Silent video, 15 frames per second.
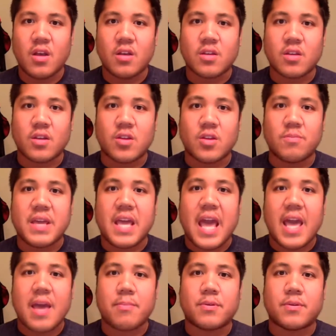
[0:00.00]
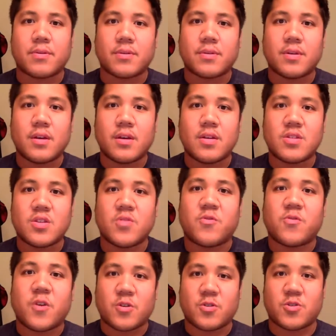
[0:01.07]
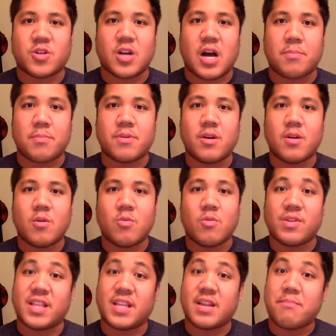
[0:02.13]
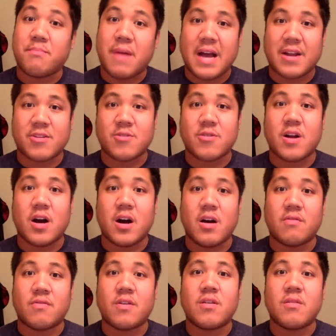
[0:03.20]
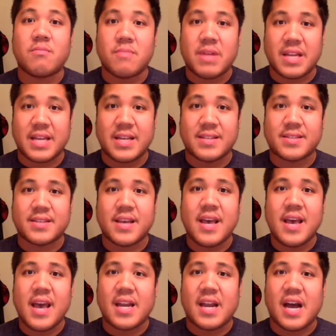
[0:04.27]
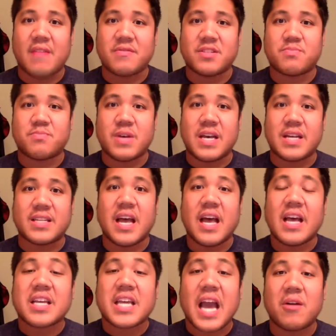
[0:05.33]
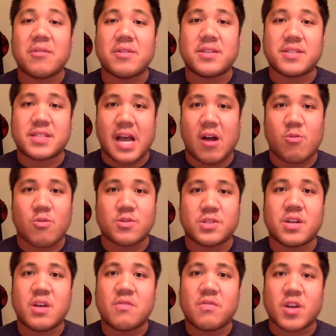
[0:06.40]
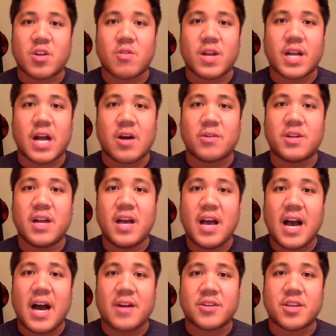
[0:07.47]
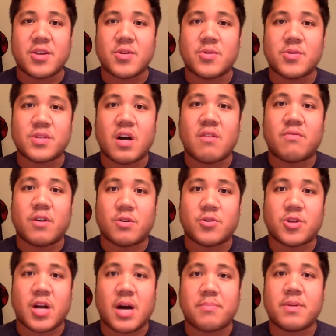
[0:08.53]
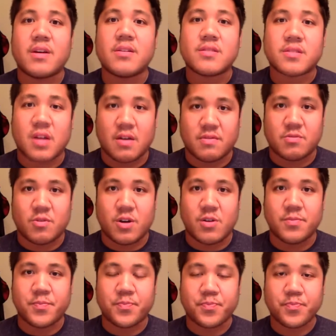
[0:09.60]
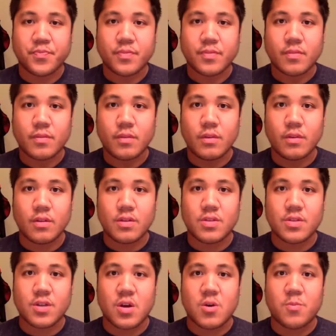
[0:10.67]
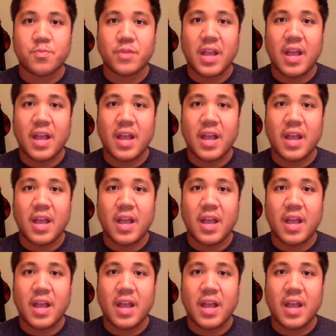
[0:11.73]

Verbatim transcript: you'll be able to Photoshop within a matter of minutes and I'll have to spend countless hours figuring out how to use a Photoshop software. So